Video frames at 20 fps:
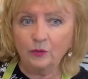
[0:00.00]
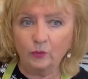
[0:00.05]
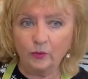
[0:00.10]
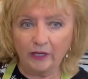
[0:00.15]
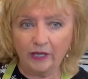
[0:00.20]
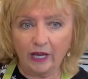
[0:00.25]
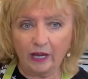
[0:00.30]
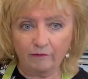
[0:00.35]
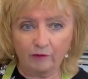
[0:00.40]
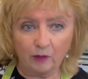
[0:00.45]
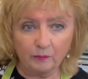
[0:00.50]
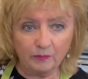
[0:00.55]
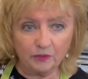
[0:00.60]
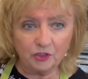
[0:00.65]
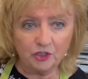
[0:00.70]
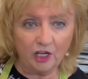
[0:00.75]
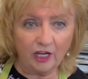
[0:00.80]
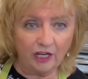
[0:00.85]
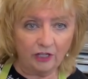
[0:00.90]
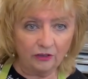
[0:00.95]
We have our
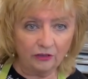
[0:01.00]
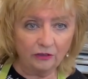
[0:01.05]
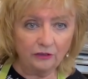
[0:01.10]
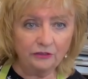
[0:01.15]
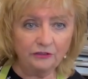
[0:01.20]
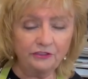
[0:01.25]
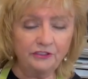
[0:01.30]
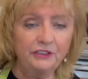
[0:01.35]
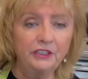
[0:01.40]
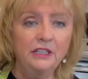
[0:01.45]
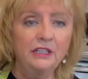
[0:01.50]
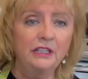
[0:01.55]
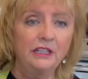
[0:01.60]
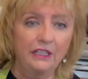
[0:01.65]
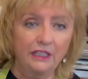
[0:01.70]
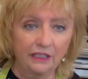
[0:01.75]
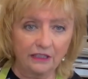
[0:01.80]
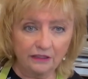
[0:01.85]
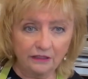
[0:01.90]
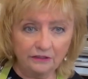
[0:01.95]
potatoes
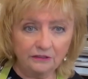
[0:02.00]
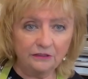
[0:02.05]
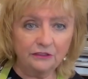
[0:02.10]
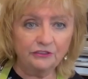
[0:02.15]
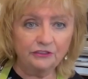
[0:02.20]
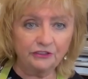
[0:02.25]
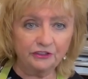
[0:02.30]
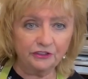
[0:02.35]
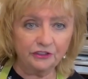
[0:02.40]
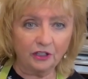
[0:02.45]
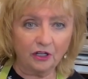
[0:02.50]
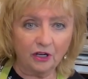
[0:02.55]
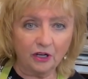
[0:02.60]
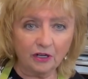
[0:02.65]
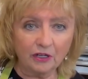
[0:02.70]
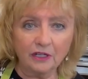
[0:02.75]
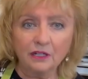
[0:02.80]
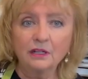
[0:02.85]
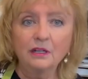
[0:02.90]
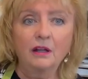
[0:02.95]
in
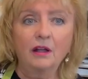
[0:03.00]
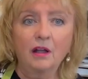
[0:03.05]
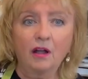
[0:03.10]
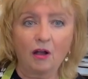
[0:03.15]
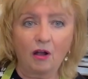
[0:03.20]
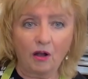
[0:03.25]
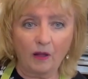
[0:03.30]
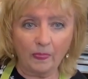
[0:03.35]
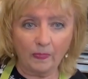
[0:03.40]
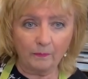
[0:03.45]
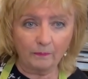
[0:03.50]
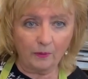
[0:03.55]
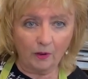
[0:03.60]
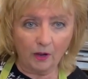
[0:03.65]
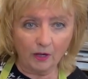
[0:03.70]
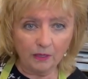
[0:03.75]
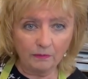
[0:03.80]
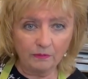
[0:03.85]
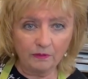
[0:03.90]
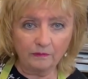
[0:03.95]
stock on the
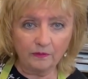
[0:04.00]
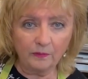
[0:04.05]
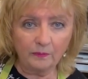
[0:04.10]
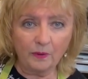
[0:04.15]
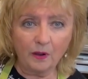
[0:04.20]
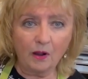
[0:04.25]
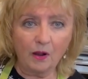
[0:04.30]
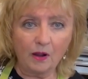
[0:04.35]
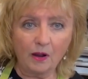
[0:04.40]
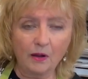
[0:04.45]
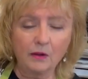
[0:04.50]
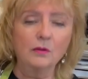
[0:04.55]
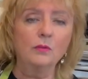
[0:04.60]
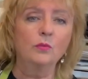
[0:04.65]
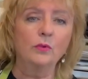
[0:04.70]
bottom of the pot.